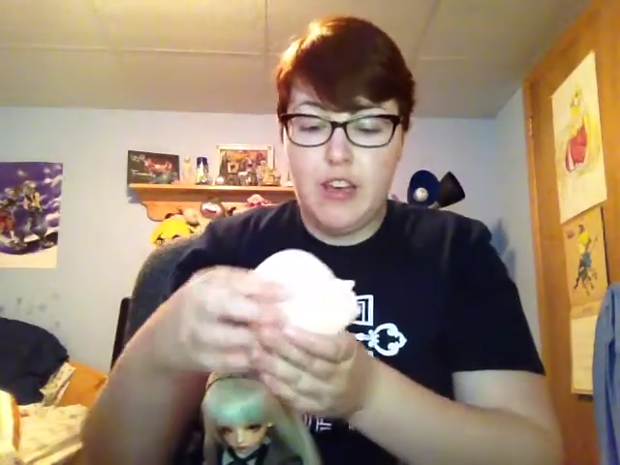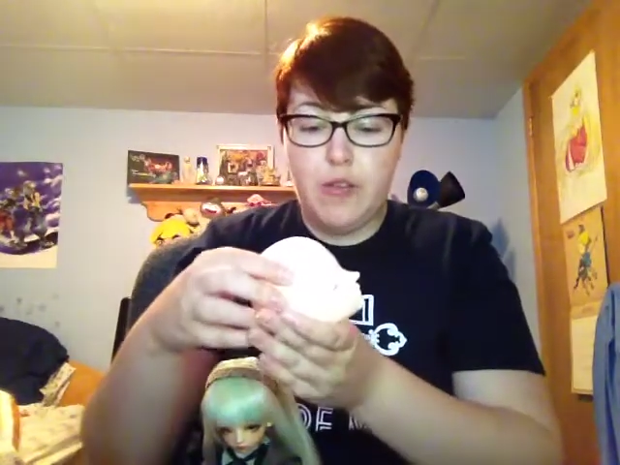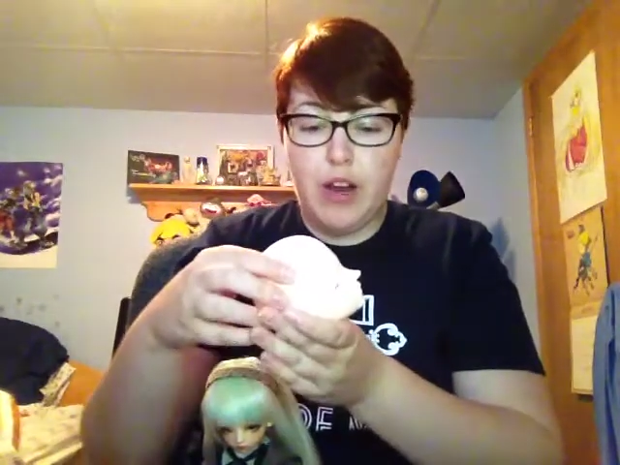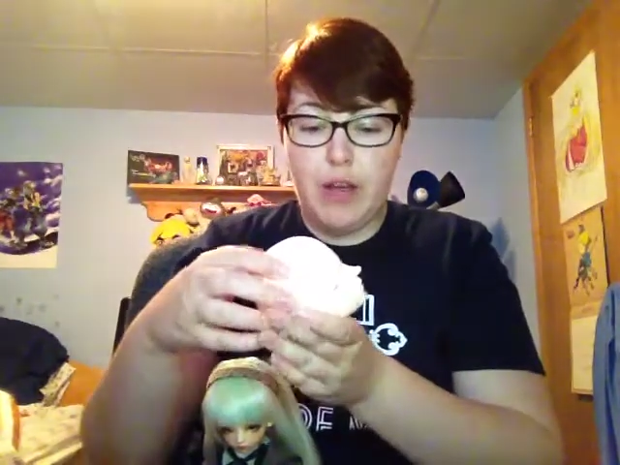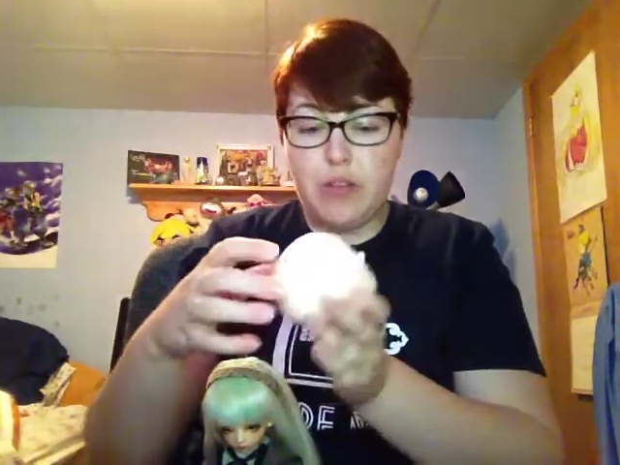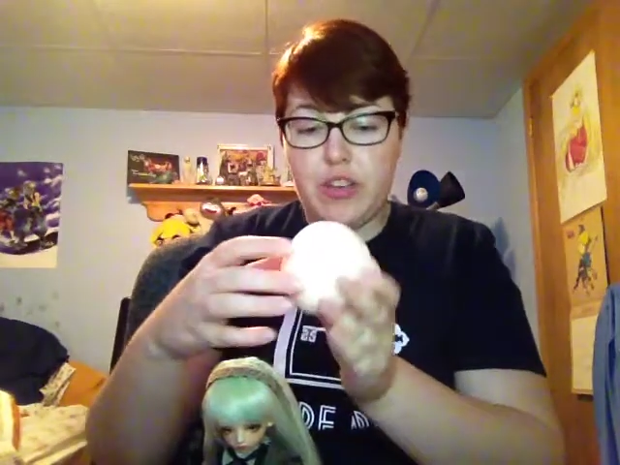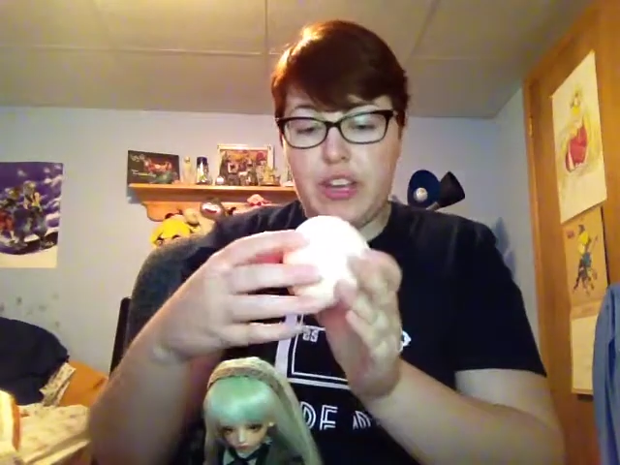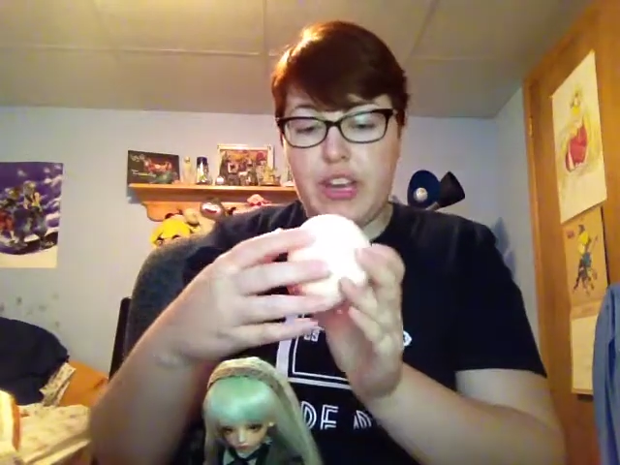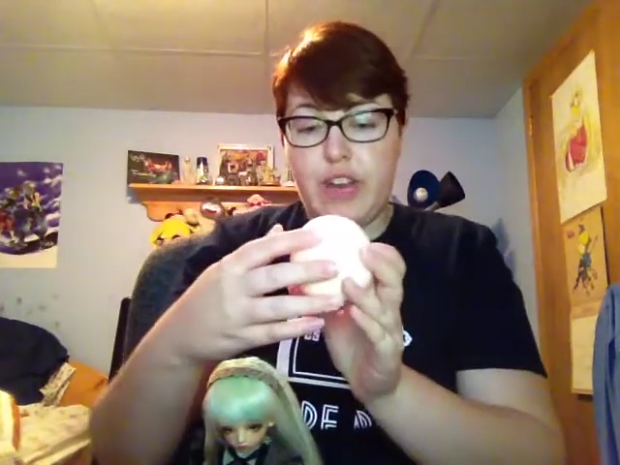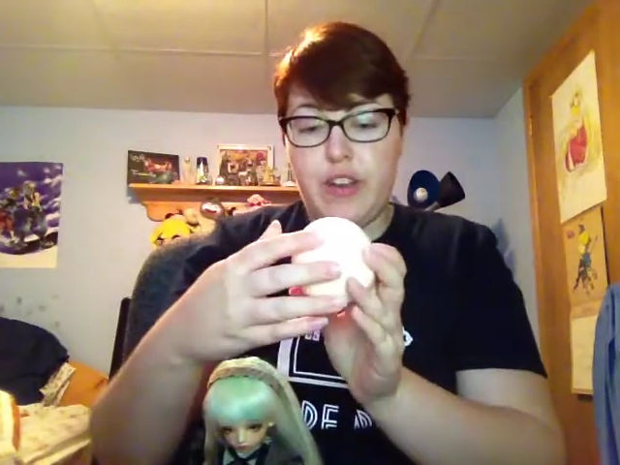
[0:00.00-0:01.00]
where I'm
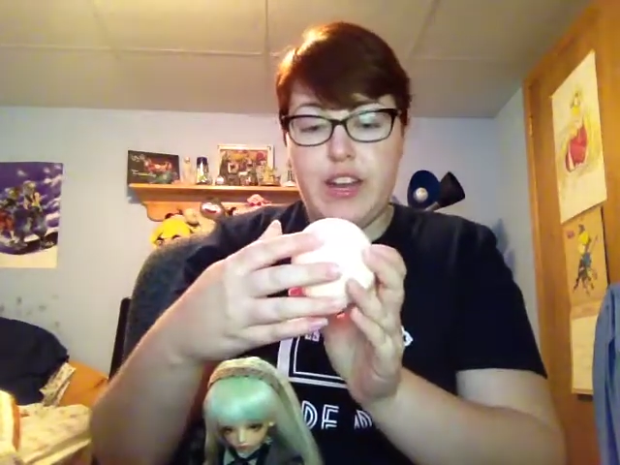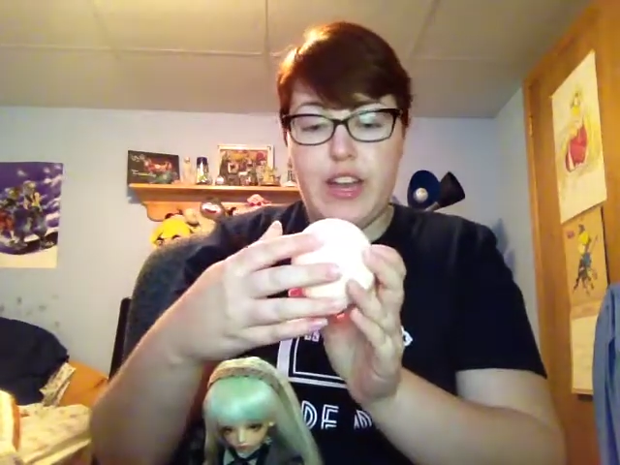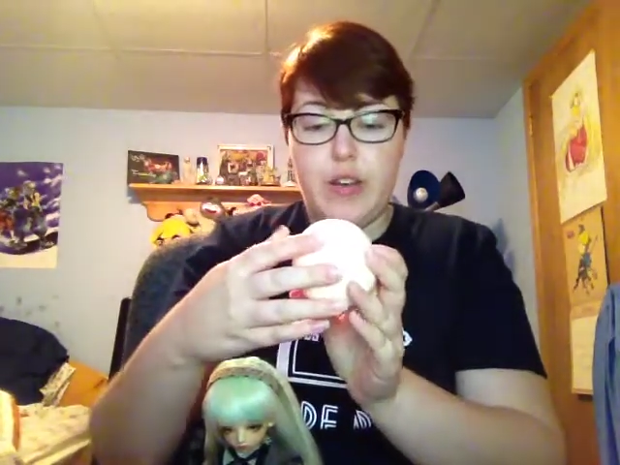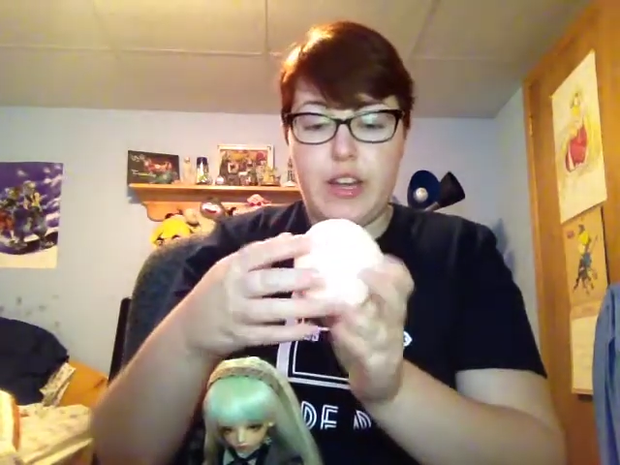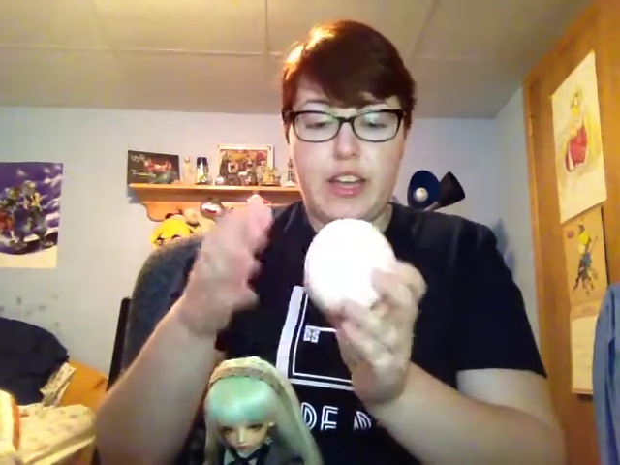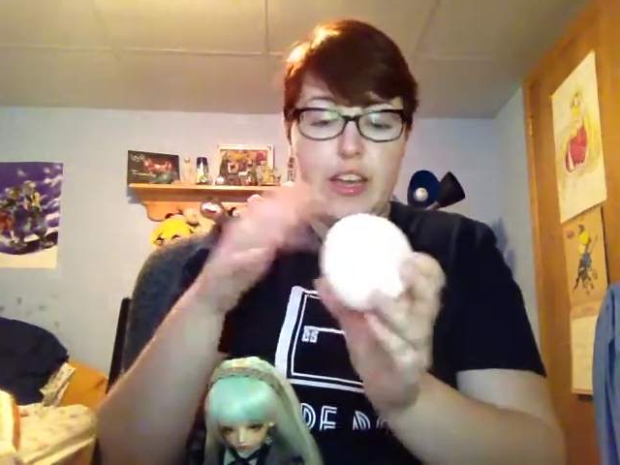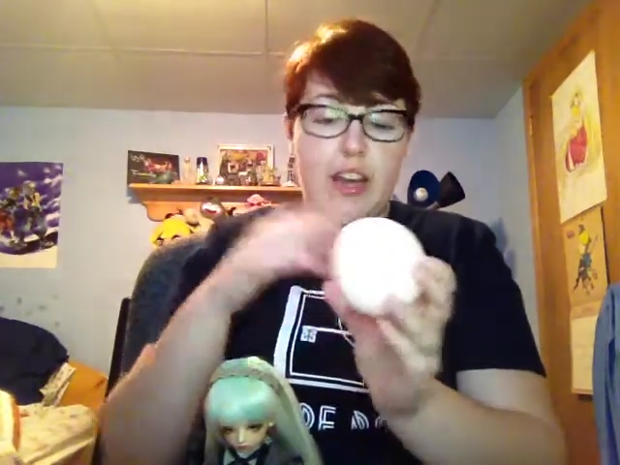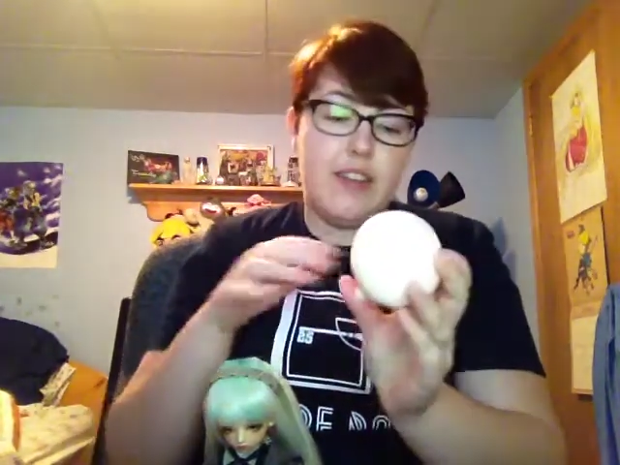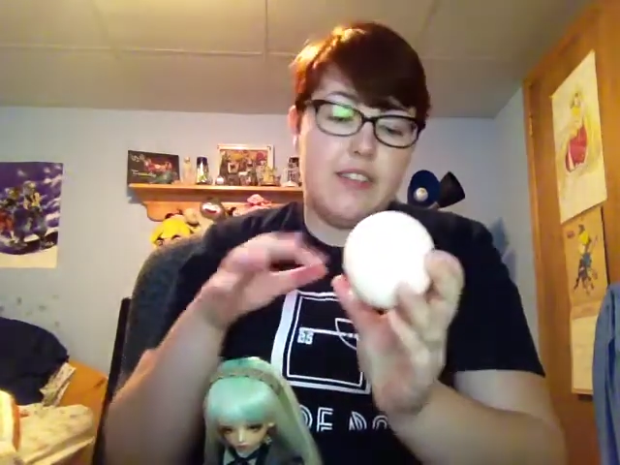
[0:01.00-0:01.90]
looking at right now, and I can kind of